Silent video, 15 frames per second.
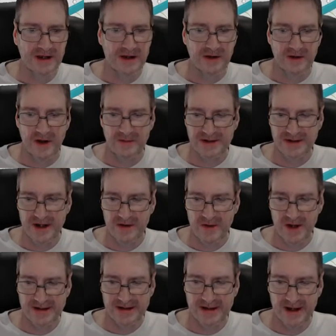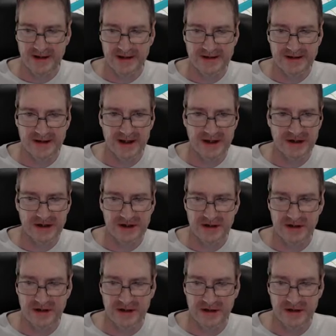So I'm just going to isolate the
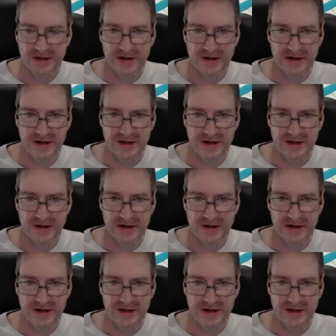selection.